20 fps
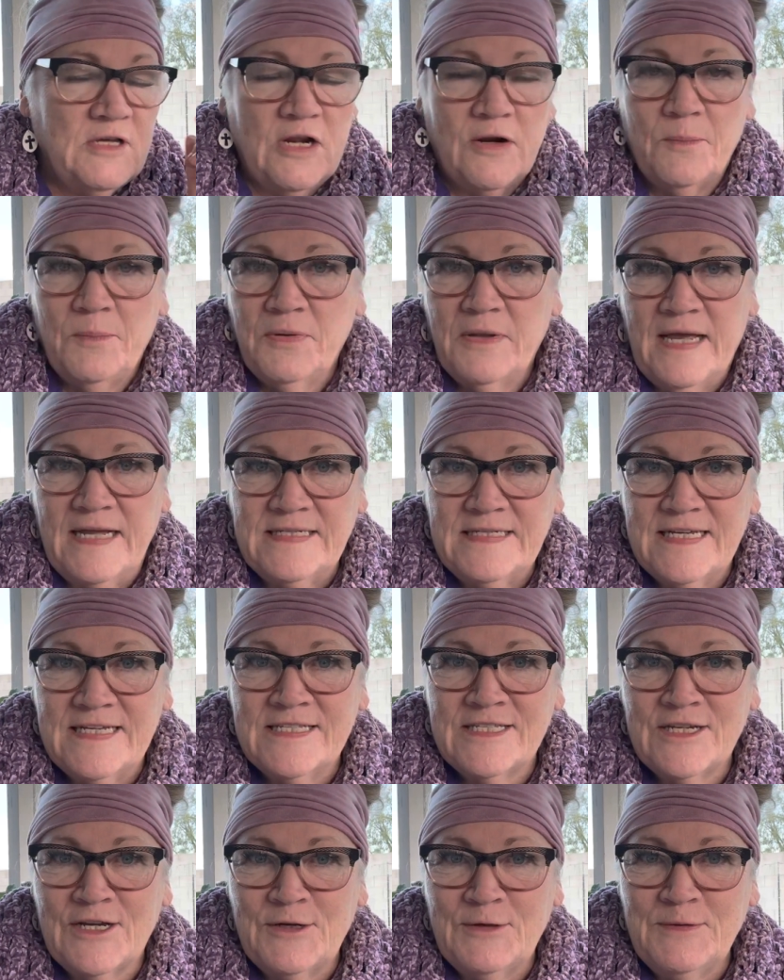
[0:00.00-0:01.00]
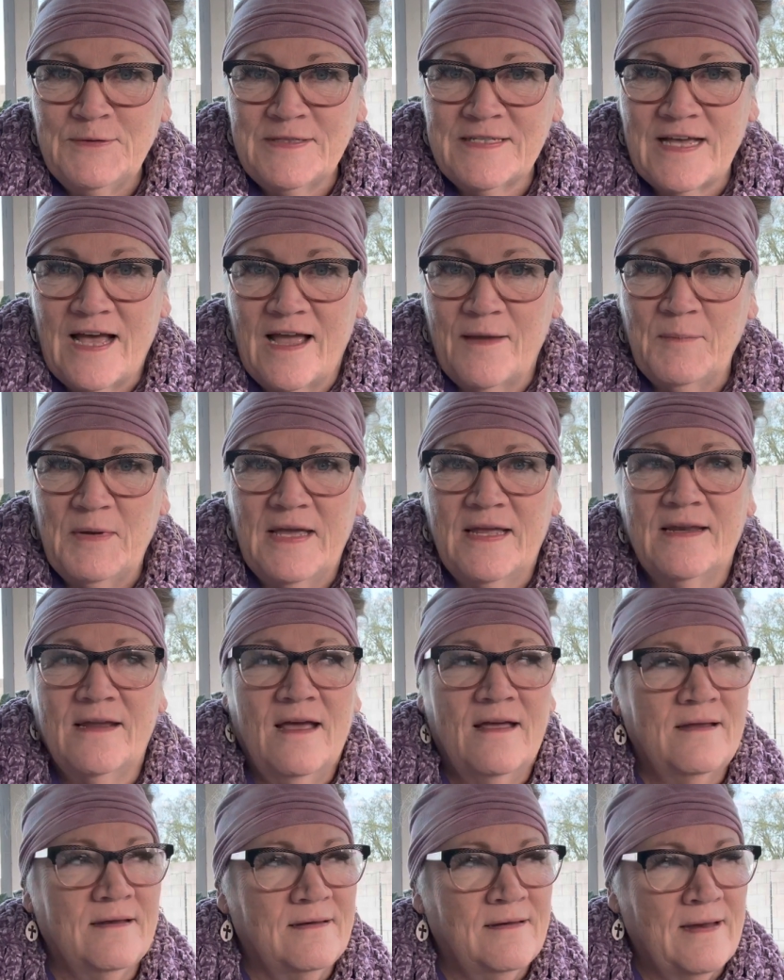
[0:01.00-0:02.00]
planting zones. I'm in
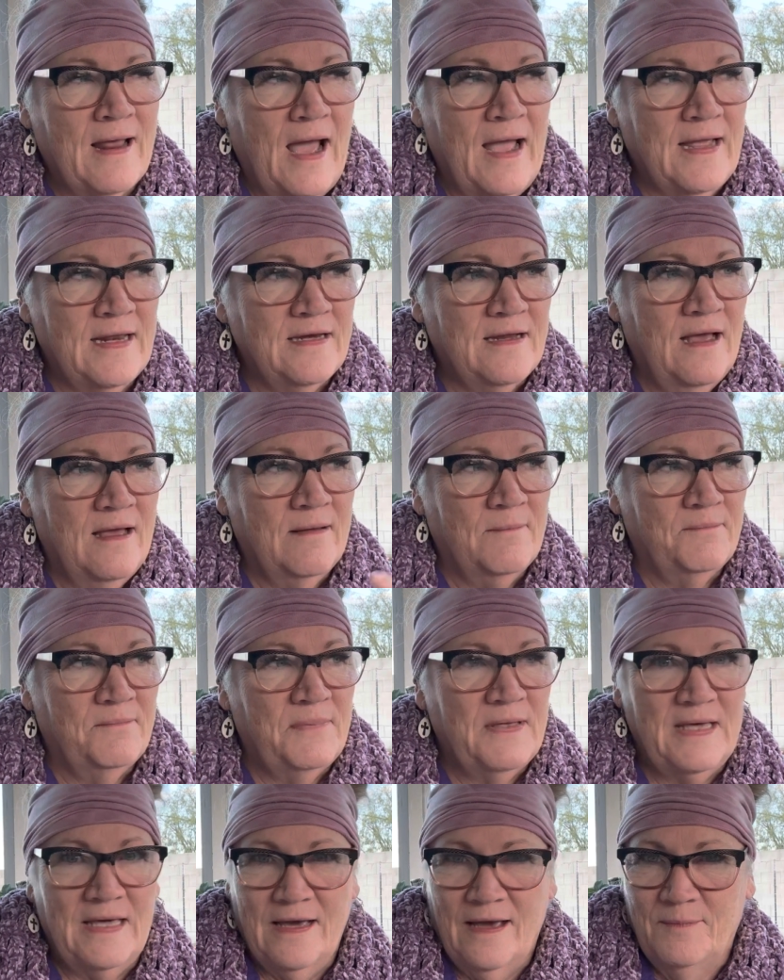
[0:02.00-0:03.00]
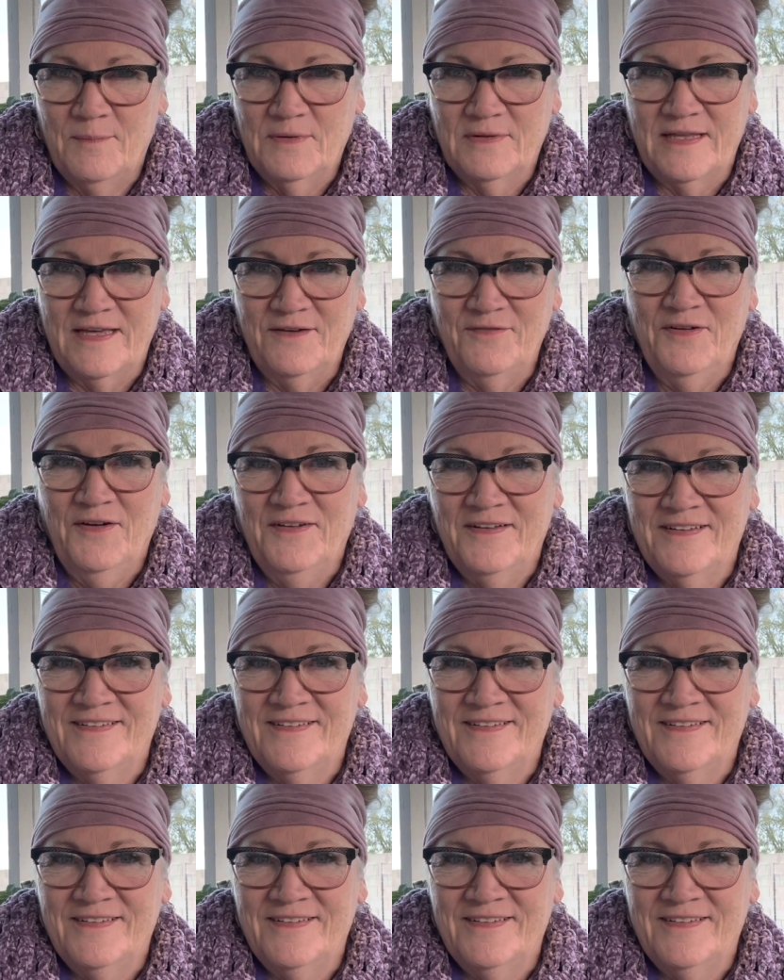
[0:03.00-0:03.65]
9B, I believe.